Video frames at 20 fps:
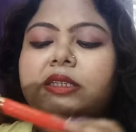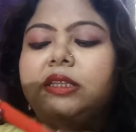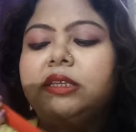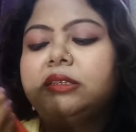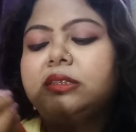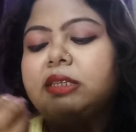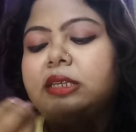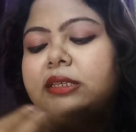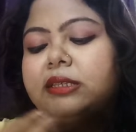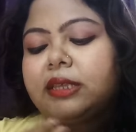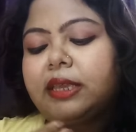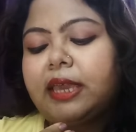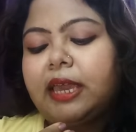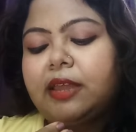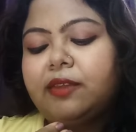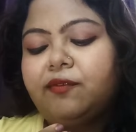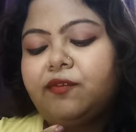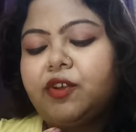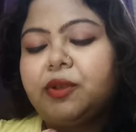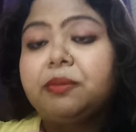This is
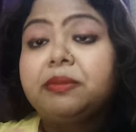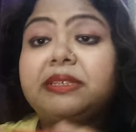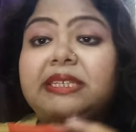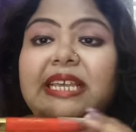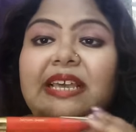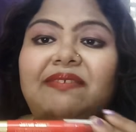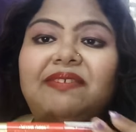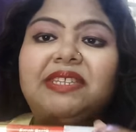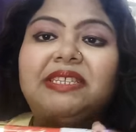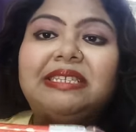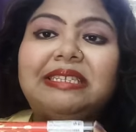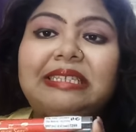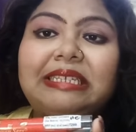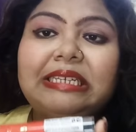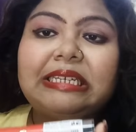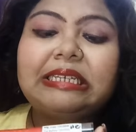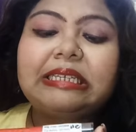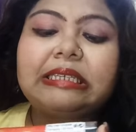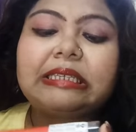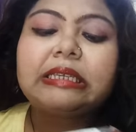again from Seven
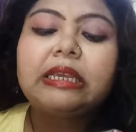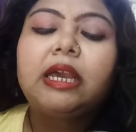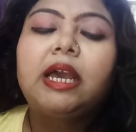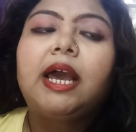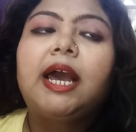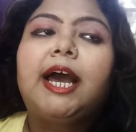Seas.